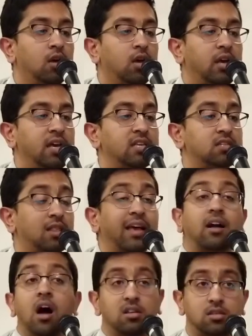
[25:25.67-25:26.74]
is
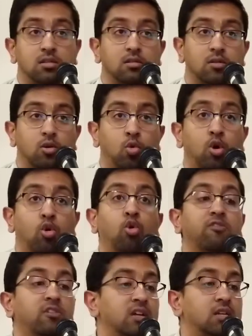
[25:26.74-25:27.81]
like us, who are
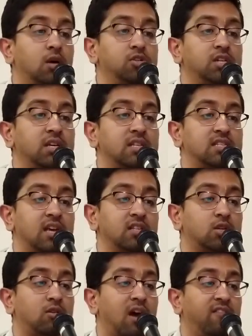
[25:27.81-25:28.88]
overindulging in
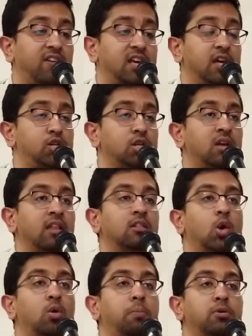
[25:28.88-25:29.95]
sense gratification and
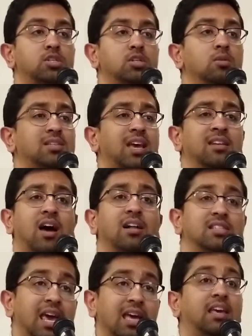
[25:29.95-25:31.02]
lower pursuits and not
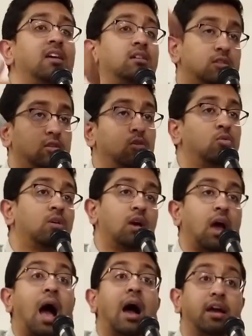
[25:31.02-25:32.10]
taking to
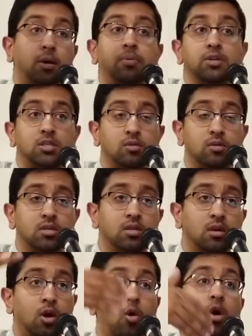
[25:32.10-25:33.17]
higher pursuits
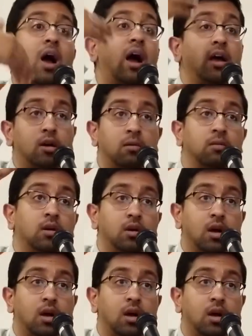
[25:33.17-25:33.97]
or higher